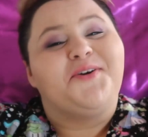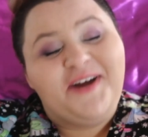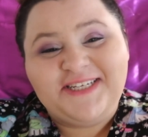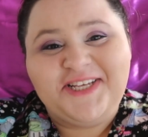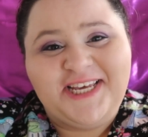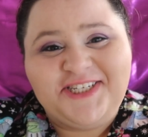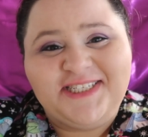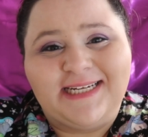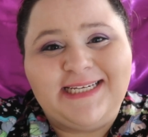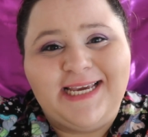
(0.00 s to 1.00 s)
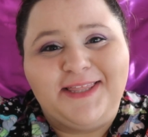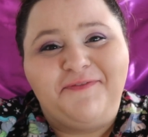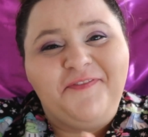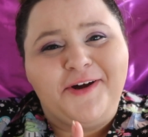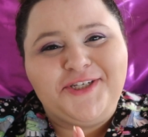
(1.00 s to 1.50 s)
Congratulations on taking the
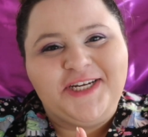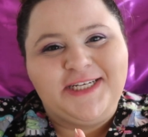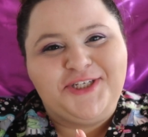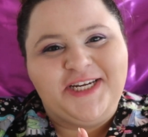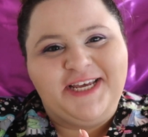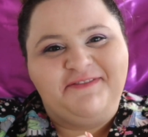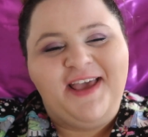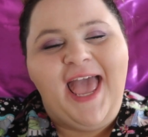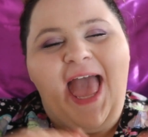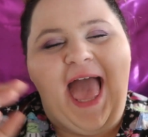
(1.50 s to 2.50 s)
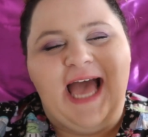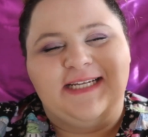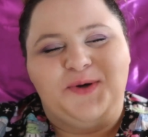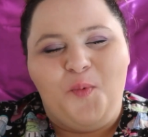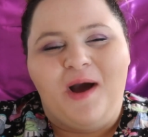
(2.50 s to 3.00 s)
first initiative
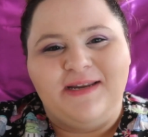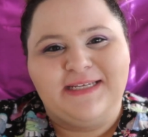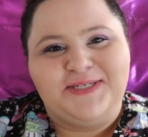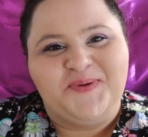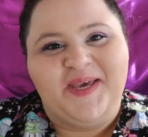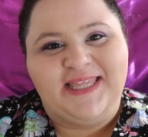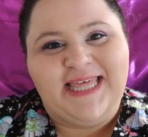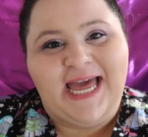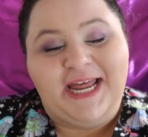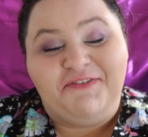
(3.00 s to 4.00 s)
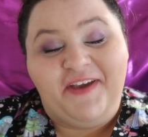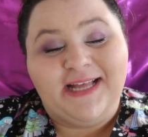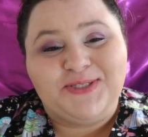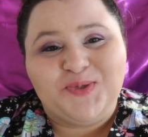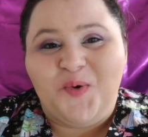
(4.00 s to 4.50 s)
and wanting to get that
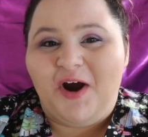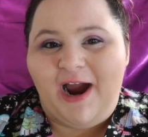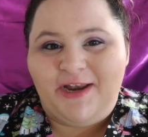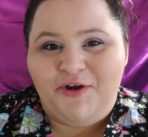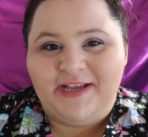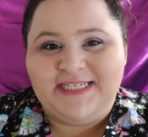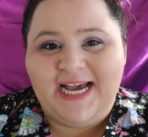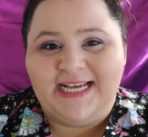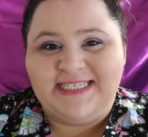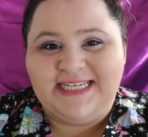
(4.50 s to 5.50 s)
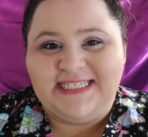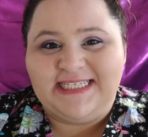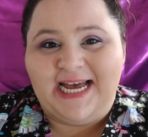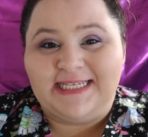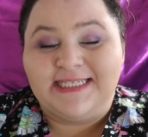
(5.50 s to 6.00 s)
advanced score on your ATI
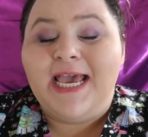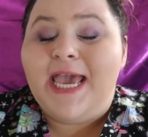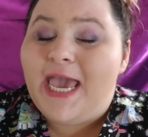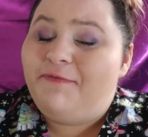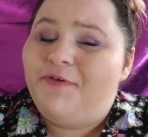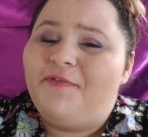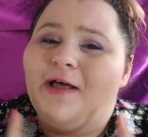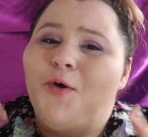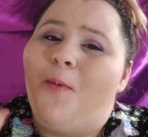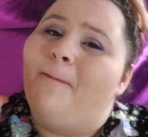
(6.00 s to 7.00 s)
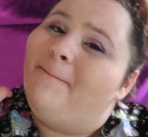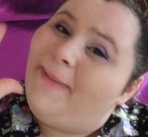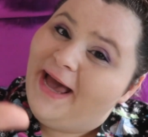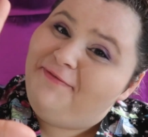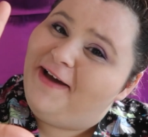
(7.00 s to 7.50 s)
TEAS test. If you follow
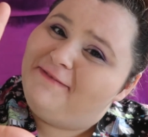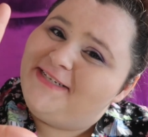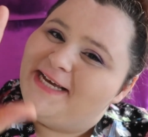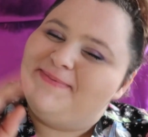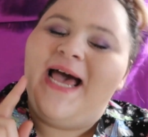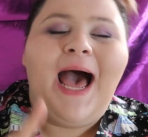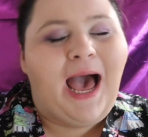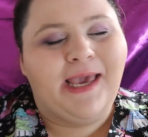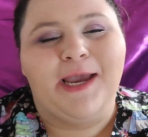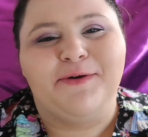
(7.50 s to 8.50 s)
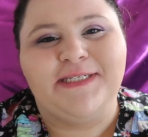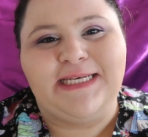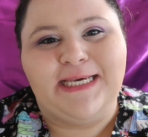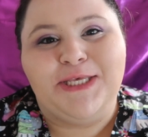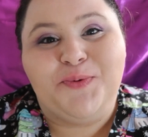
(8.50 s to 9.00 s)
my 5 tips, I
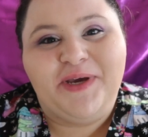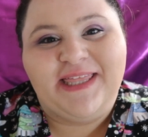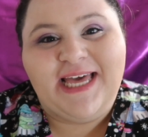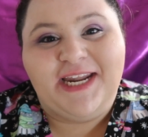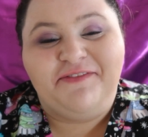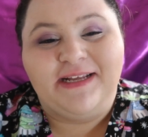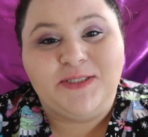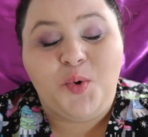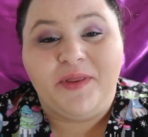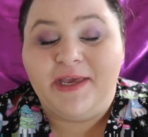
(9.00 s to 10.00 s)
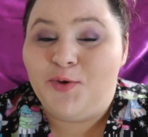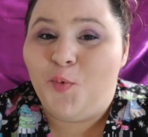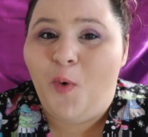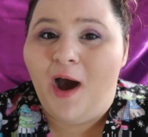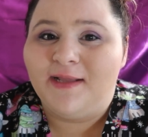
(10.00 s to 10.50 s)
guarantee you will get that advanced score that you
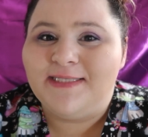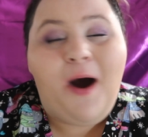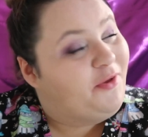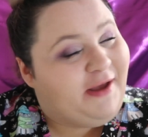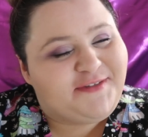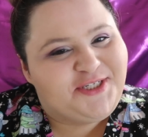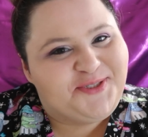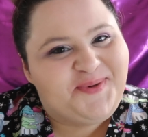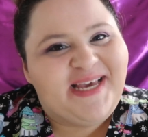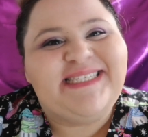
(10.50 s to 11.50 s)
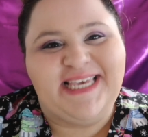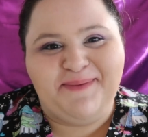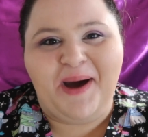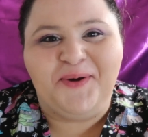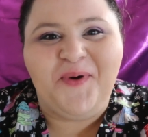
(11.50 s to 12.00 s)
want. All you have to do is
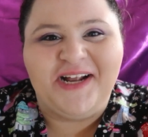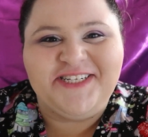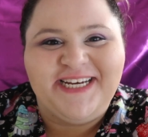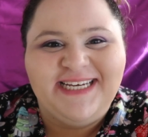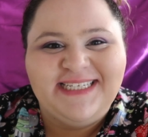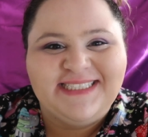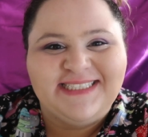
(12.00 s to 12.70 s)
keep on watching.